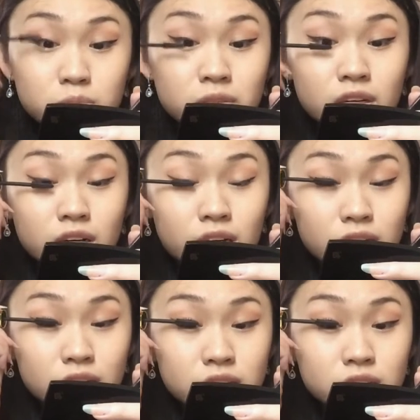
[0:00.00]

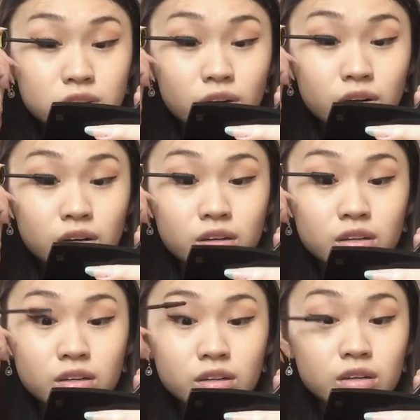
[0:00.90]
because
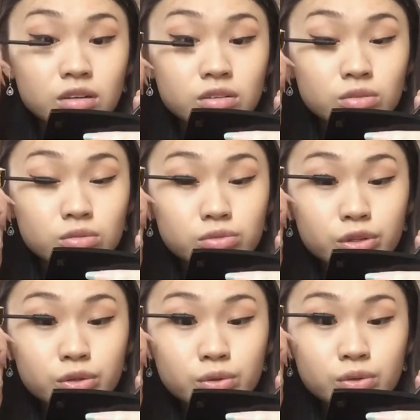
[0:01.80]
you're
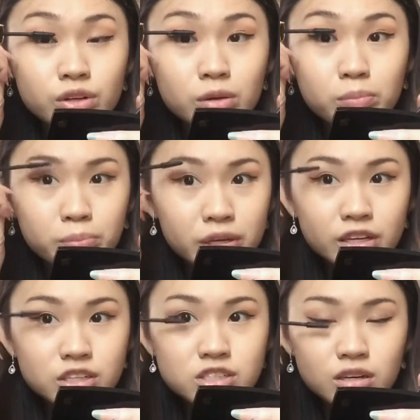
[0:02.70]
rude, you're a
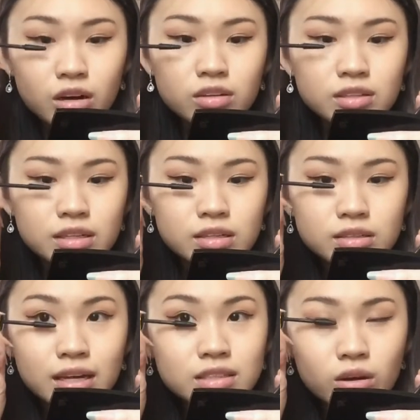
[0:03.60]
bitch and all,
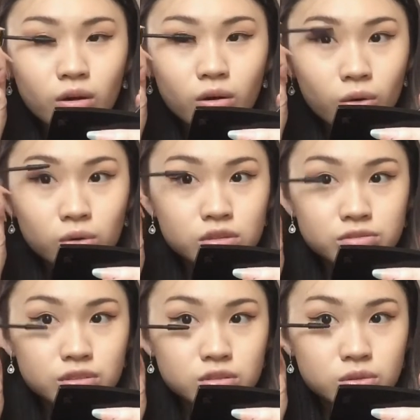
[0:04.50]
that's a whole
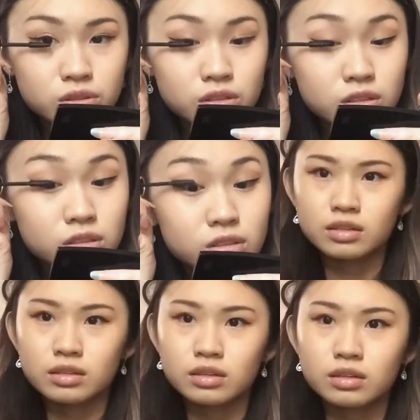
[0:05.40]
different story.
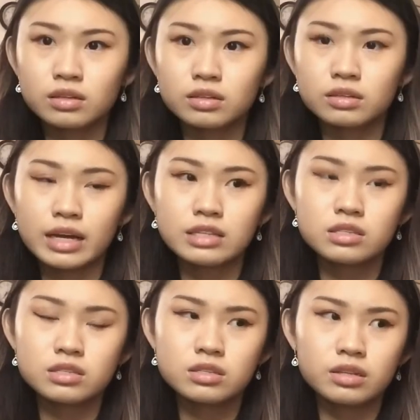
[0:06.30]

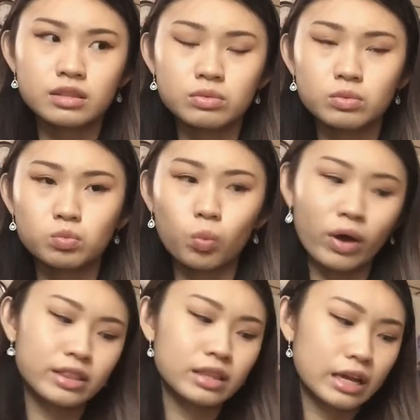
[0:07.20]
That's the
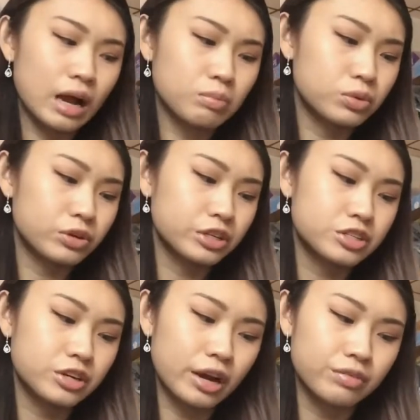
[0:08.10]
one thing I'm pretty
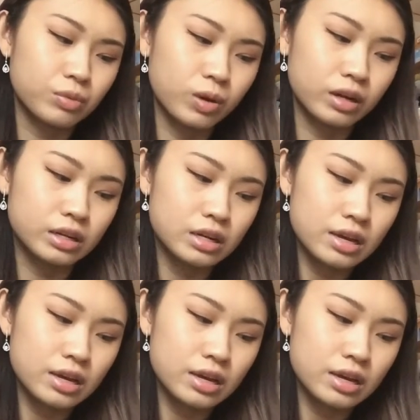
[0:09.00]
sure everyone